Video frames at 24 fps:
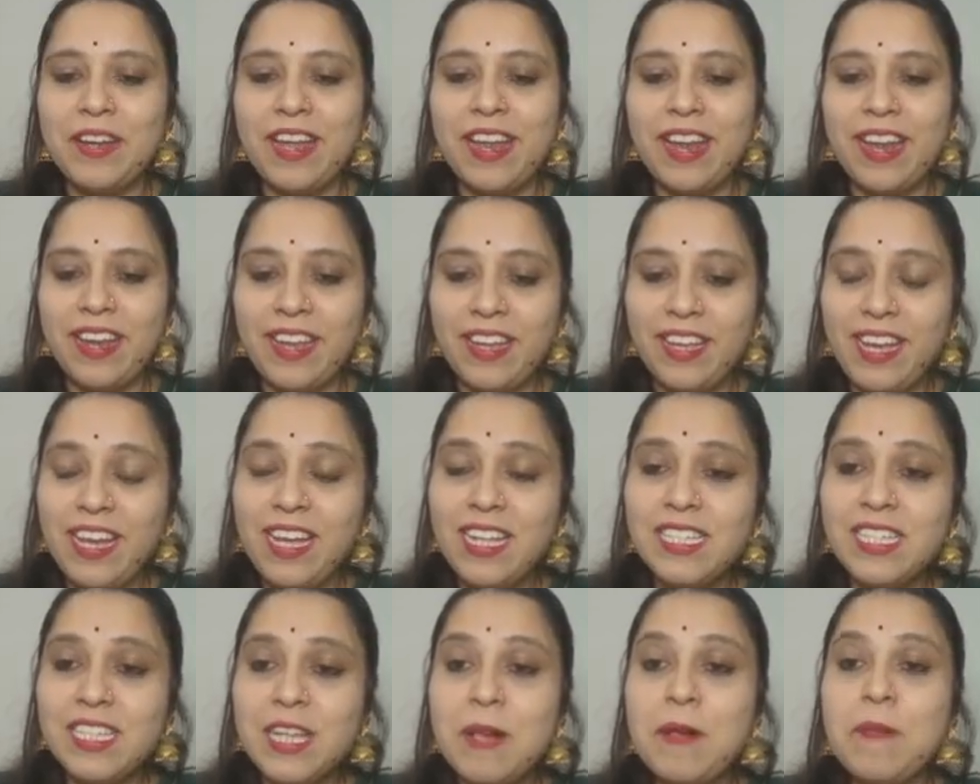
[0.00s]

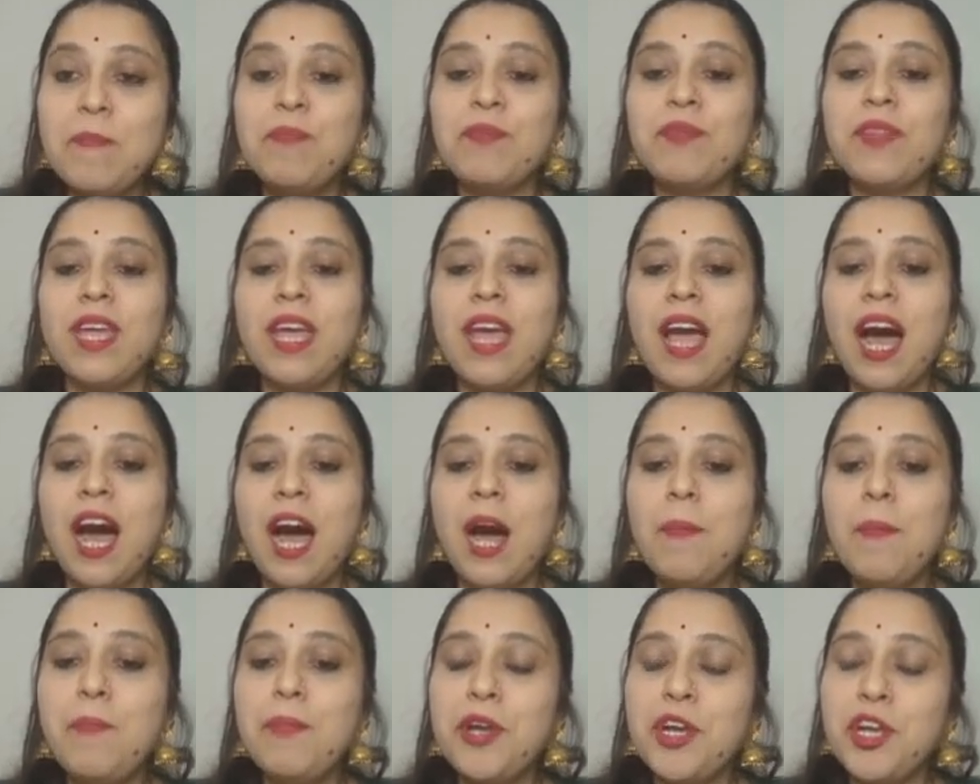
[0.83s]
Yes, they
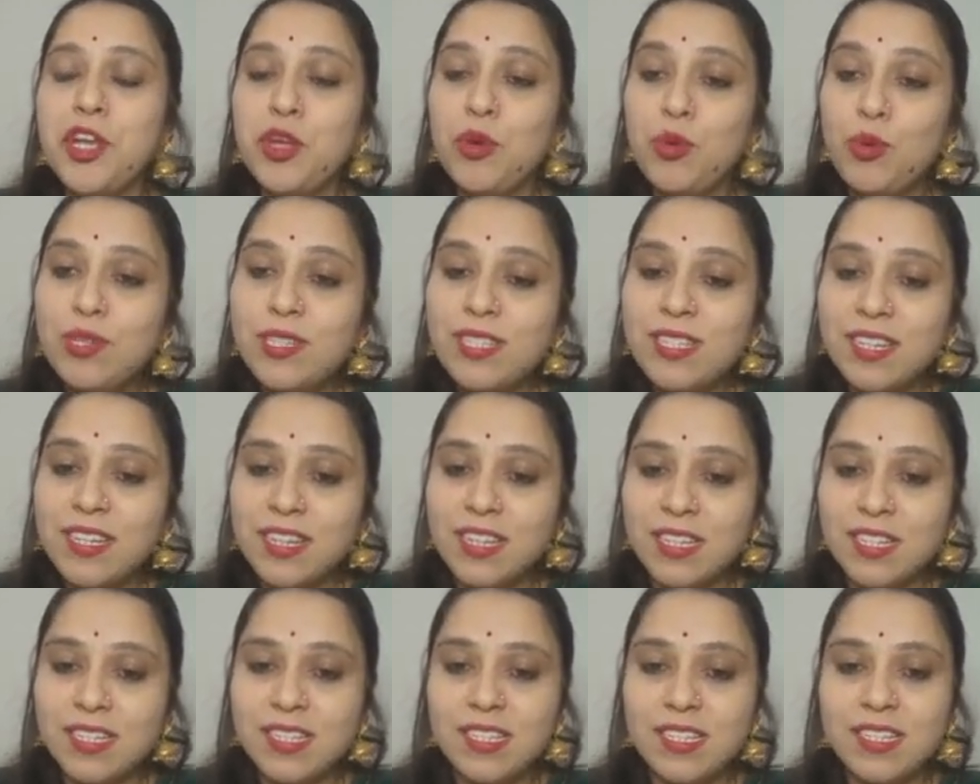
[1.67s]
are
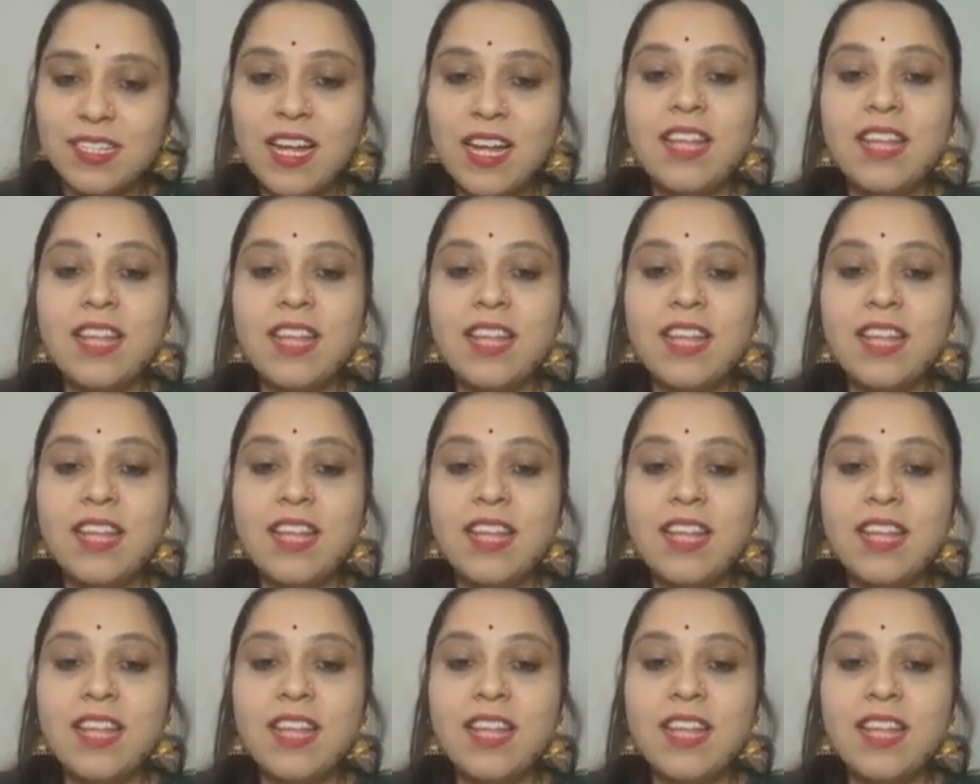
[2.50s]
producers.